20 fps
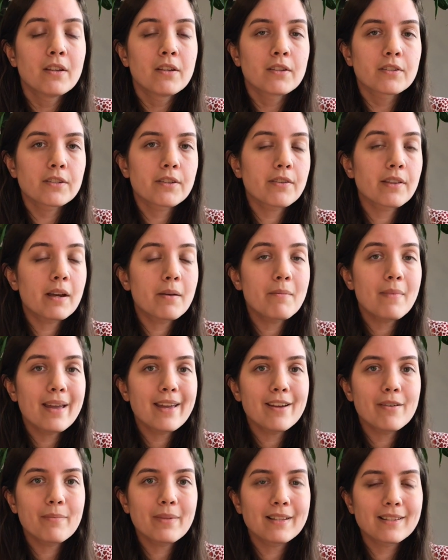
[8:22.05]
So that may
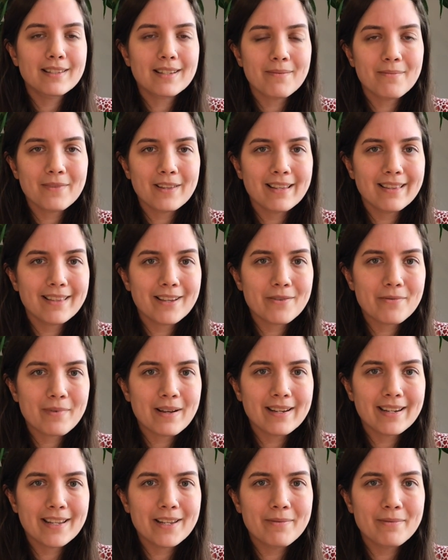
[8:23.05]
have been something that
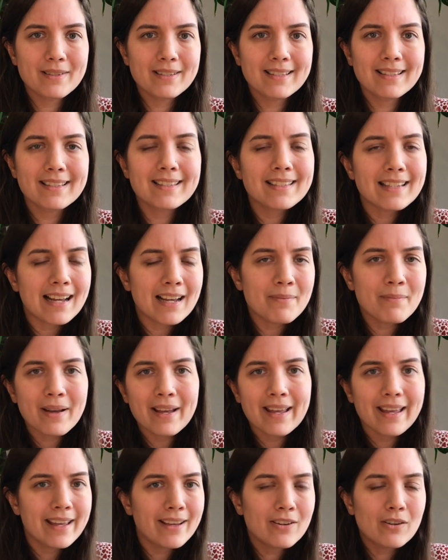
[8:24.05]
when he was inside my
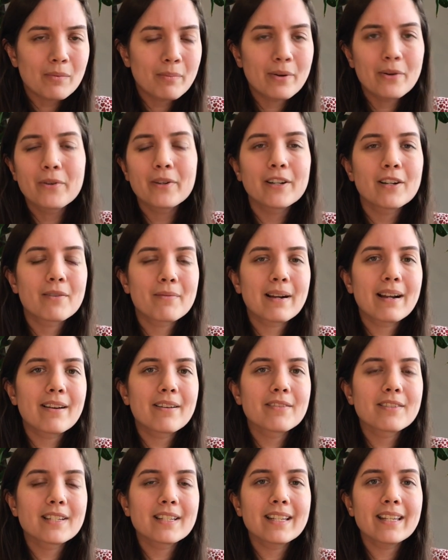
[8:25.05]
ankle poking
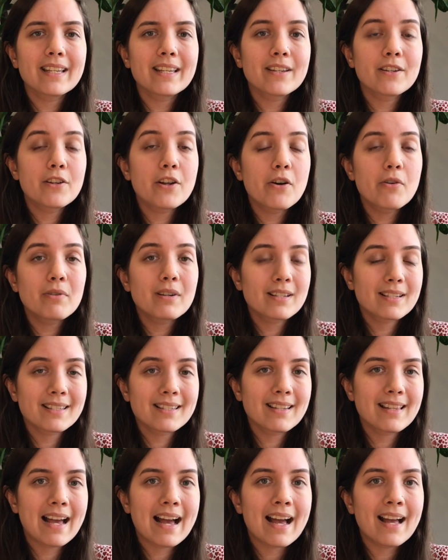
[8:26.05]
around, he
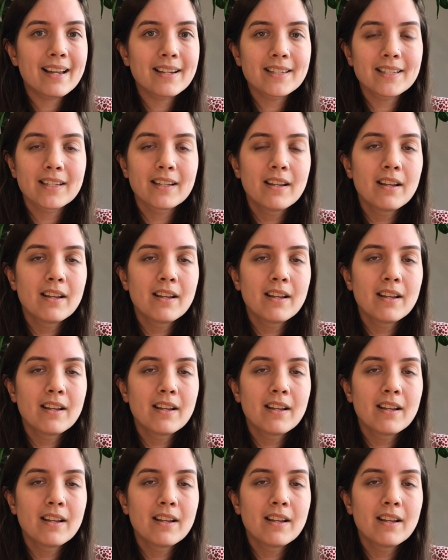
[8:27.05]
noticed that